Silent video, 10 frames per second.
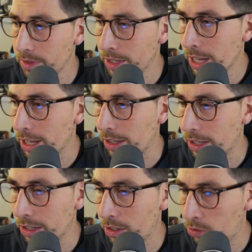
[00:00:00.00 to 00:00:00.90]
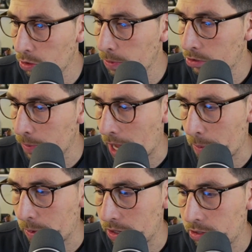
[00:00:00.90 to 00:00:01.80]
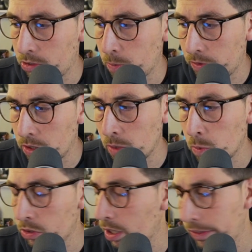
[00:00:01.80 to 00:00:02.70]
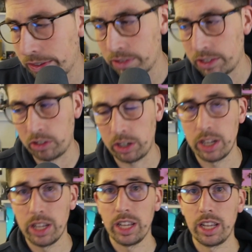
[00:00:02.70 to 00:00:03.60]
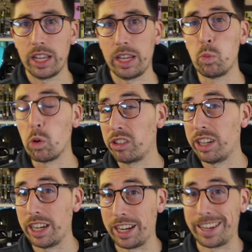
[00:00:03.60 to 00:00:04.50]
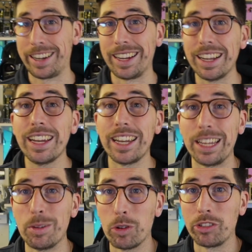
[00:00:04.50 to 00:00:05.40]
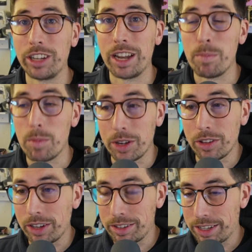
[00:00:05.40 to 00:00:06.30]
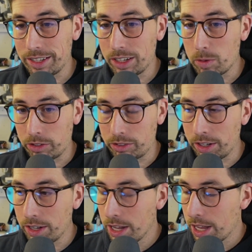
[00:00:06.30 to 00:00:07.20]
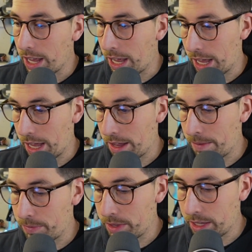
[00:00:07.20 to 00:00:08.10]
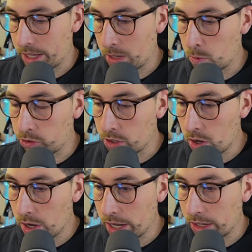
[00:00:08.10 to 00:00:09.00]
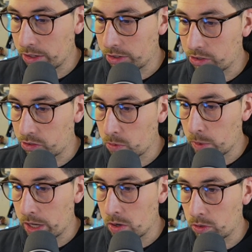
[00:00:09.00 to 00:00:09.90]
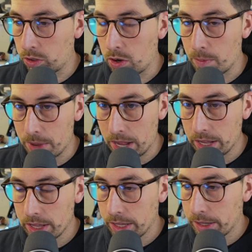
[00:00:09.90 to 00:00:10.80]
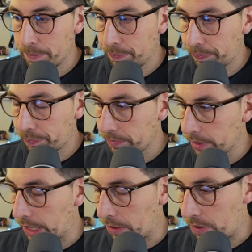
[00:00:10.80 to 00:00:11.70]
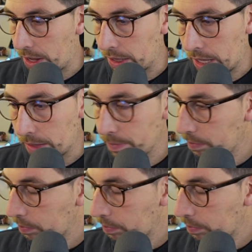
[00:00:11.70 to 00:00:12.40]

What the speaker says: Yeah, super, super happy decision we've done. It wasn't an easy decision. It wasn't, clearly, it wasn't a money-orientated question. It was done in such a way in order to combat the fact that